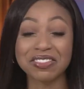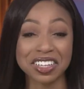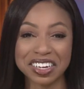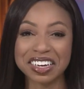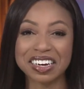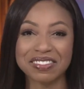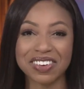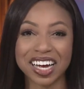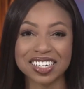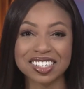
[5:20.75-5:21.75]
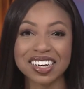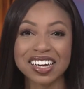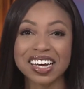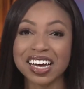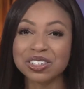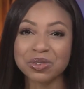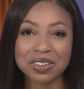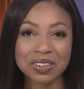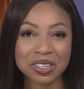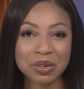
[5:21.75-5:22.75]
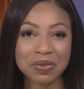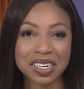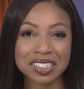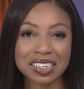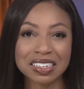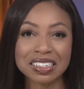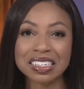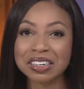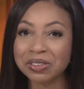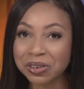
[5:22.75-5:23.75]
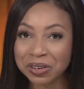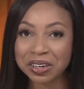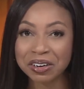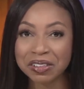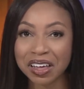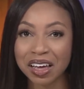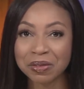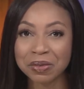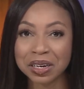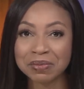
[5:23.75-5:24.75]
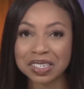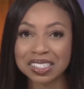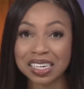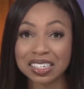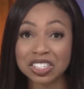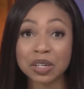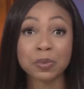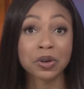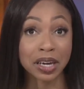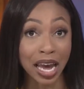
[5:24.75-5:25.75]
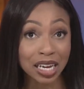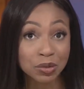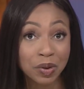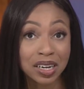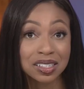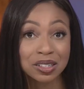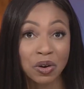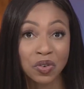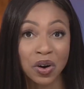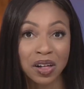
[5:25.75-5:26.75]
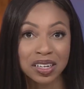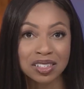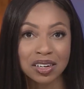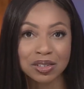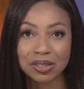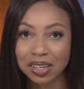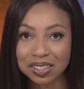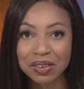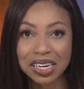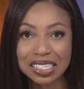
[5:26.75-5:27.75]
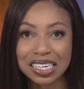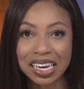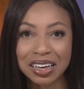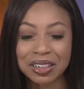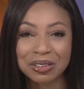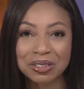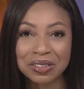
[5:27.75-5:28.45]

Really good advice. And Jordan also mentioned a little earlier that we'd be seeing cheaper gas prices overall this year. So let's go ahead and take a closer